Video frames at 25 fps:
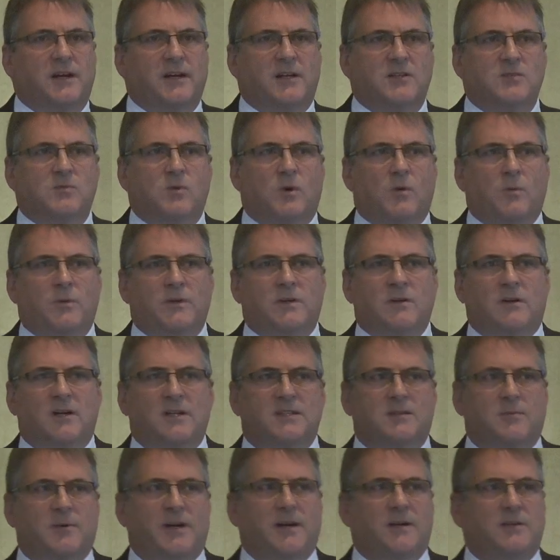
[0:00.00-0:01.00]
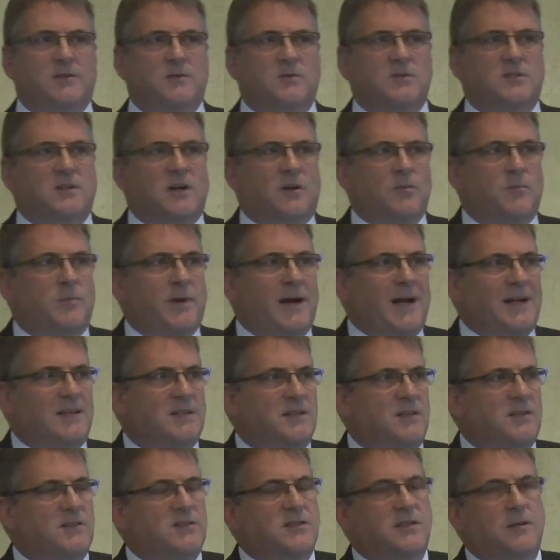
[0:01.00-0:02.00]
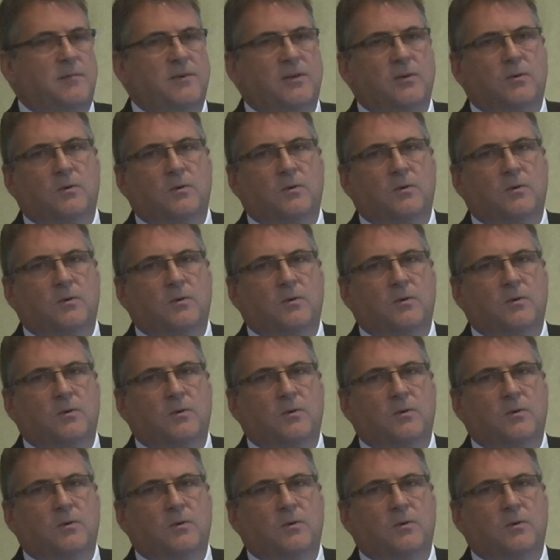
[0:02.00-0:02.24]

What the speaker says: Because what we'd like to be able to do is go back to the SEMI